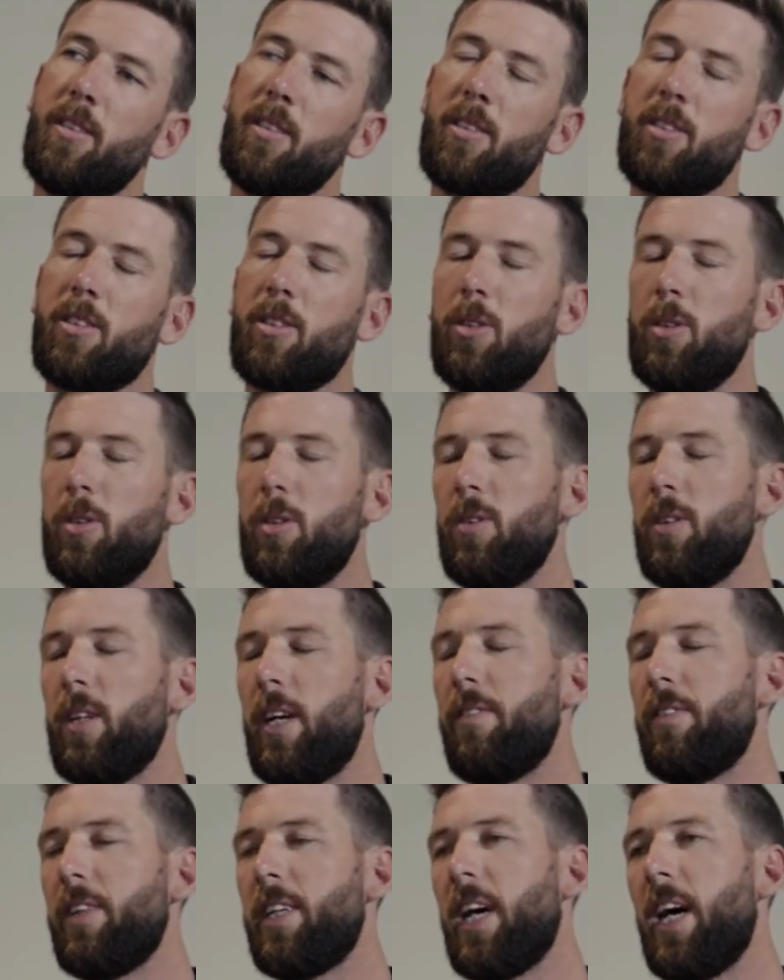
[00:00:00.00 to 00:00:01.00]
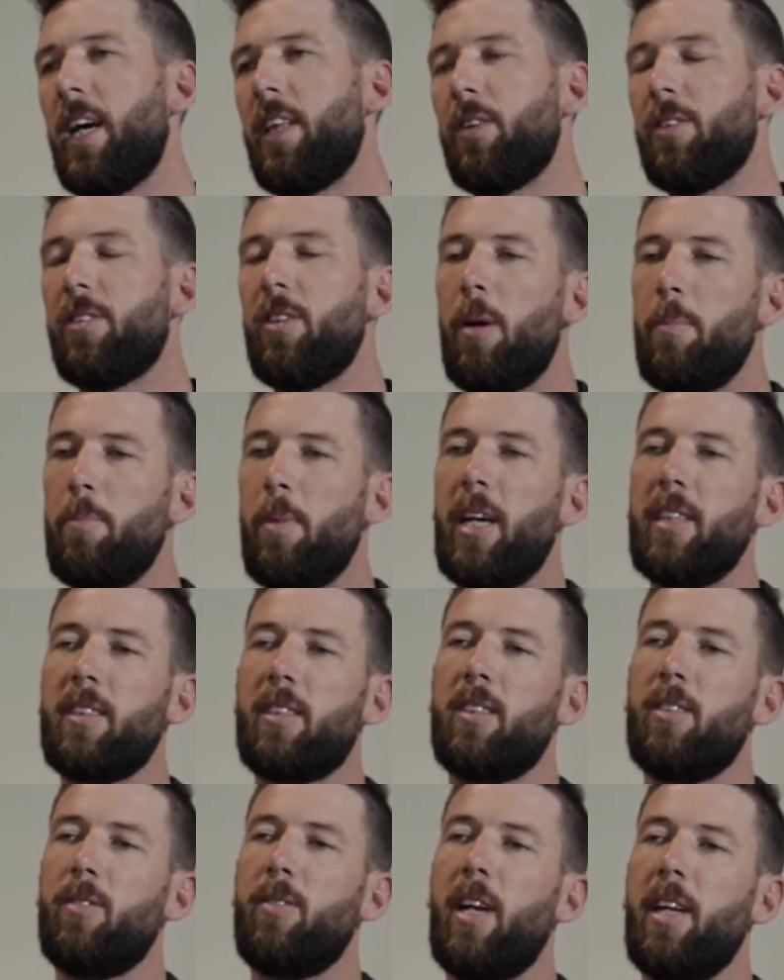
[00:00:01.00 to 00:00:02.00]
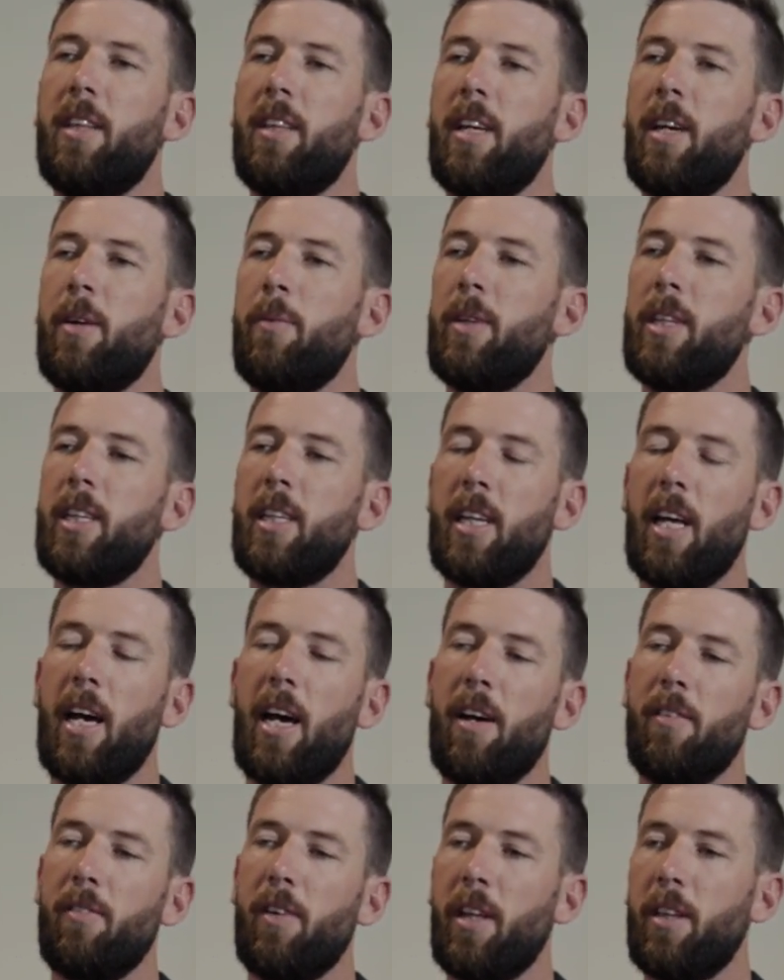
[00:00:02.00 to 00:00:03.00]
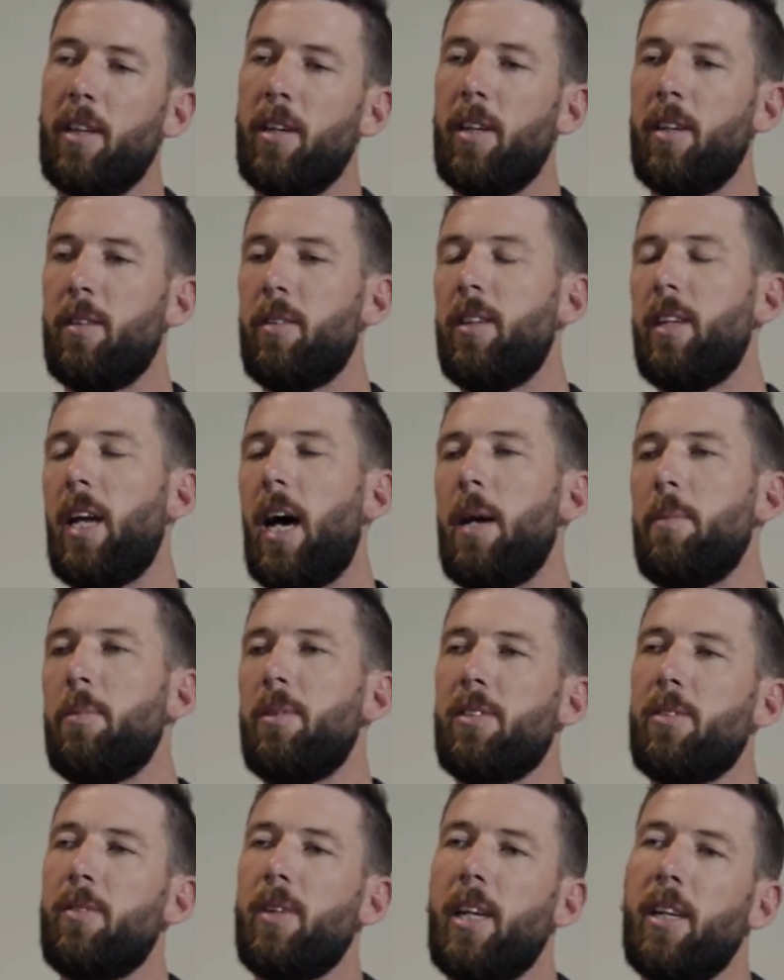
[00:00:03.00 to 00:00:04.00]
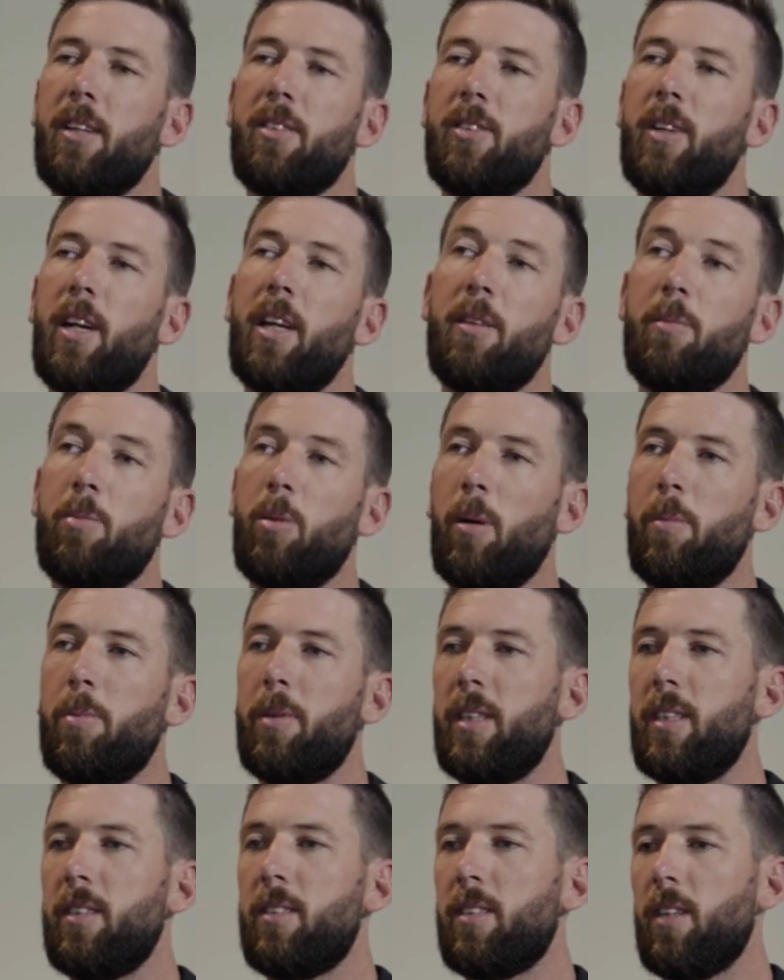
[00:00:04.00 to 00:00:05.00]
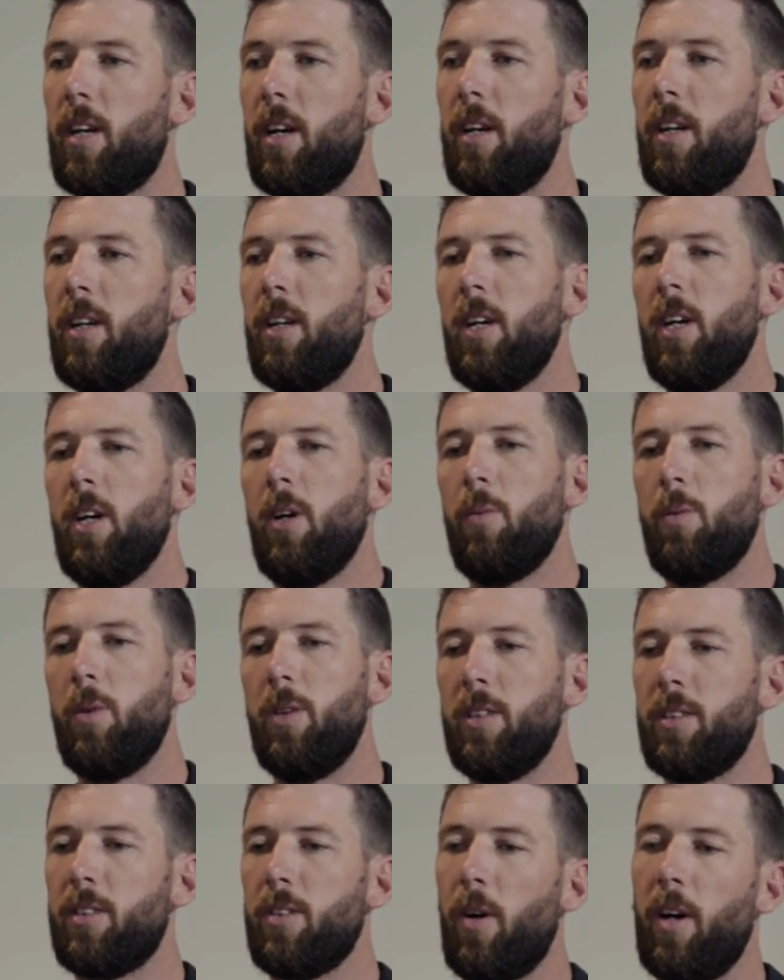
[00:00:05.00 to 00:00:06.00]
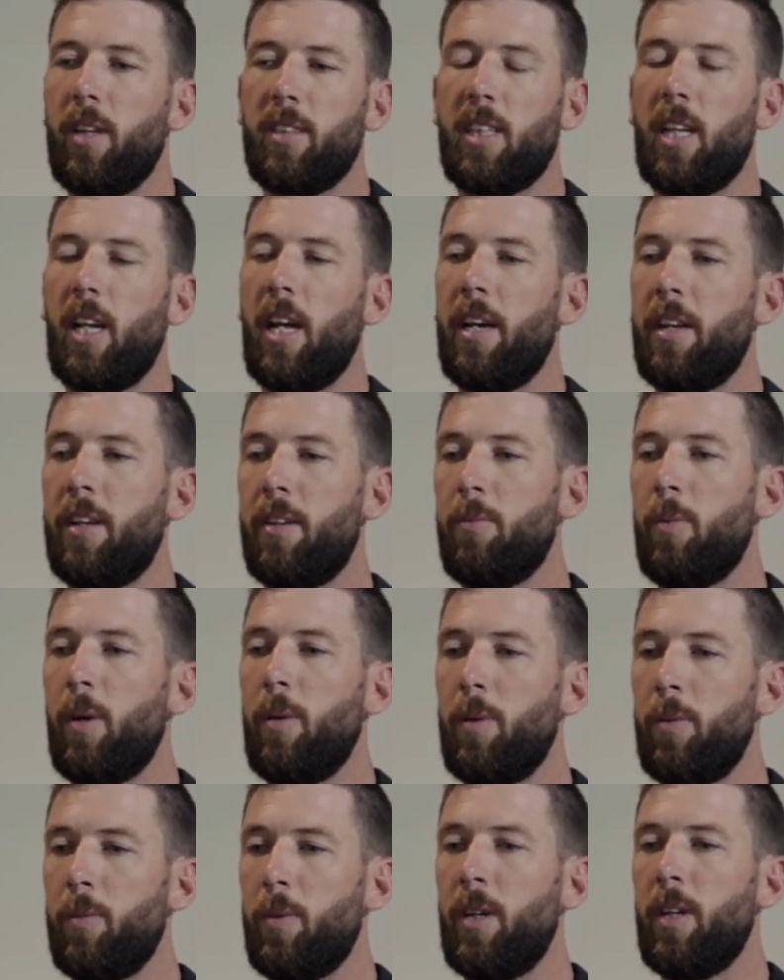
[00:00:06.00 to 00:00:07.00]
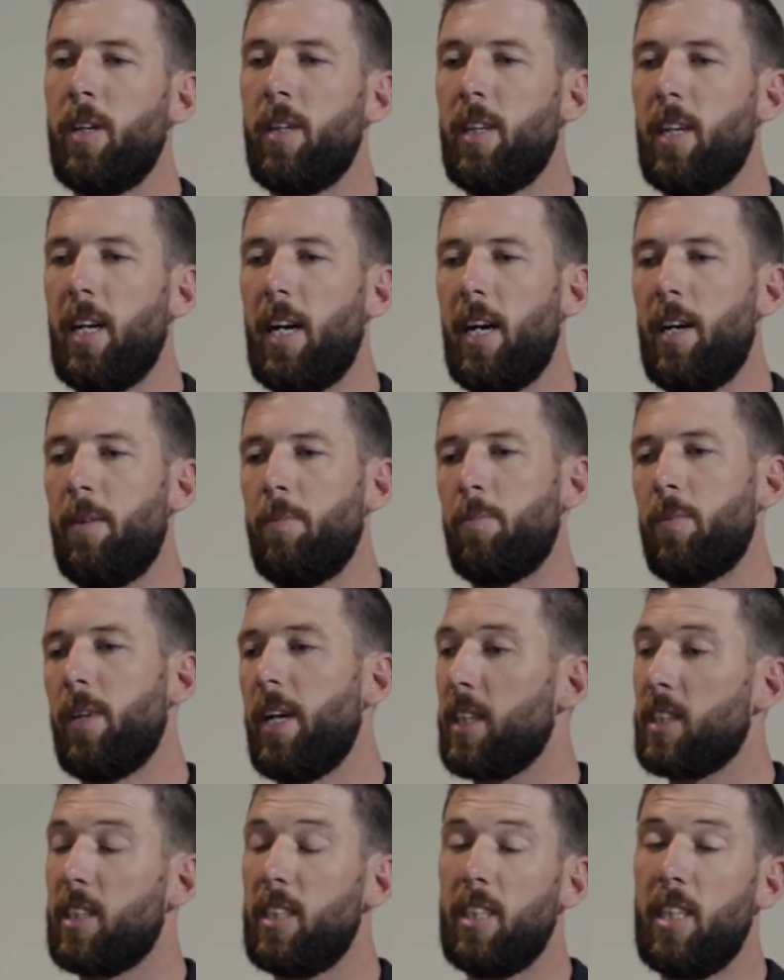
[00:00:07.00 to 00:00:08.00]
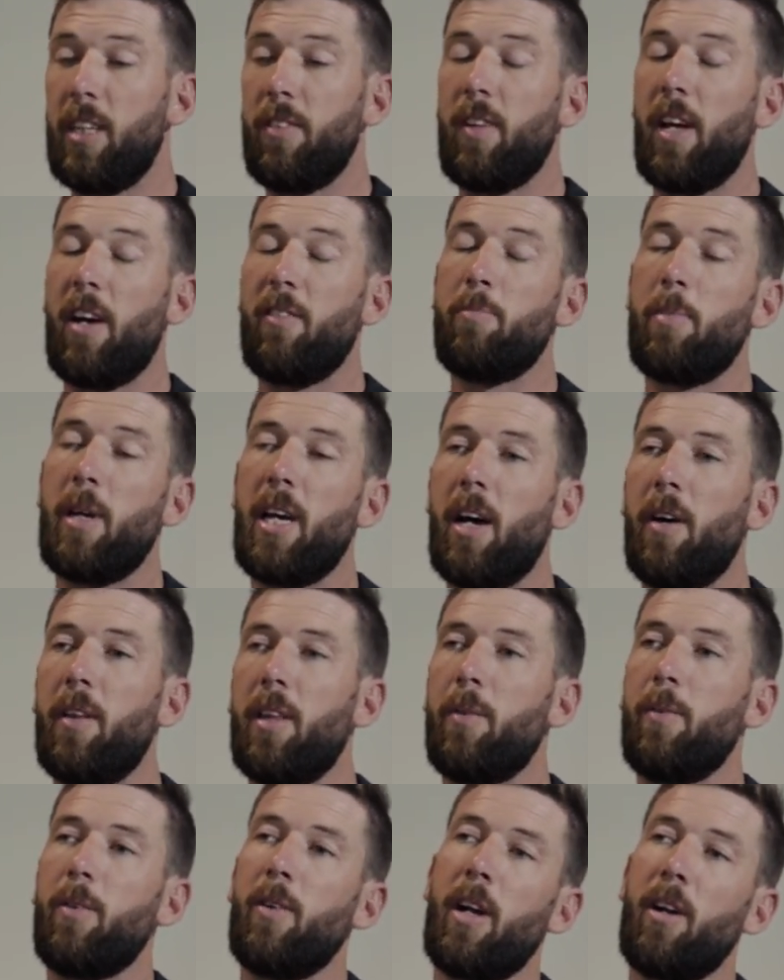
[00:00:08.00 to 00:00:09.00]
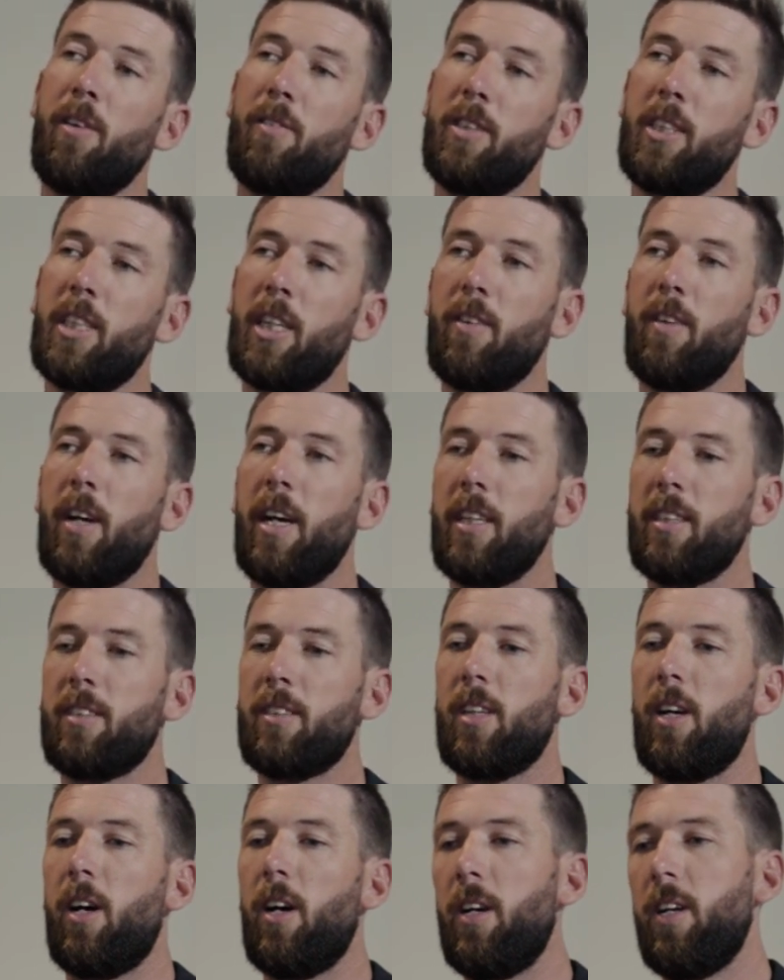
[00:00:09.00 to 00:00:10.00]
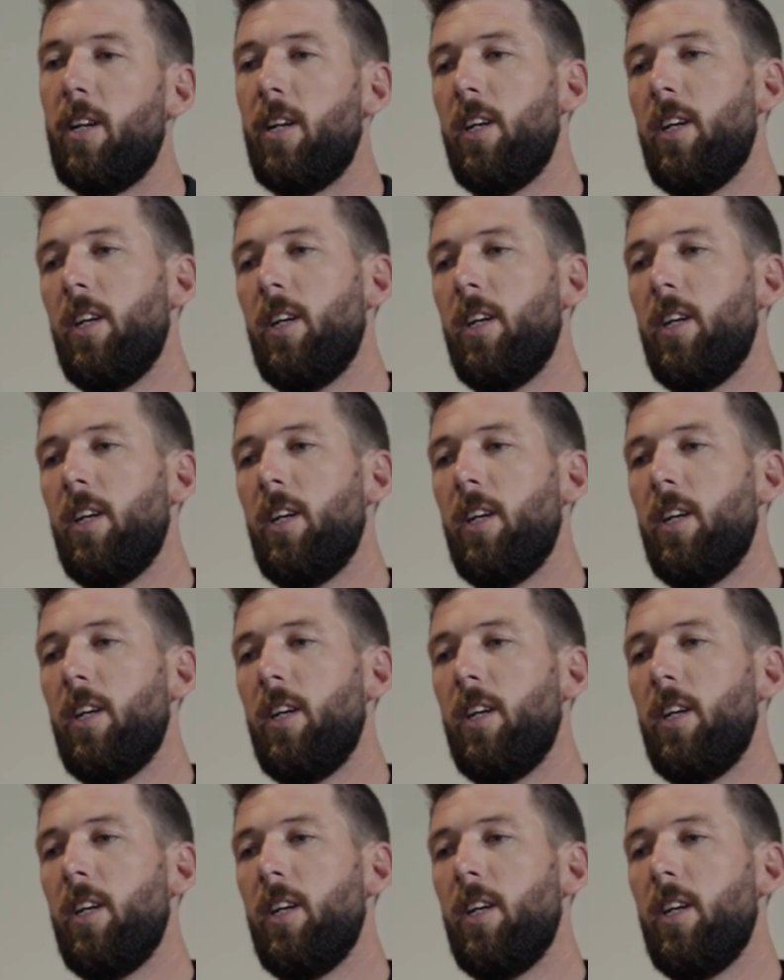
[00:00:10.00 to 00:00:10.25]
school every day, there was no buses that ran there. We didn't have other neighbours around us or other properties, so we were just isolated where we were. Actually didn't even have power there. We ran off a generator, so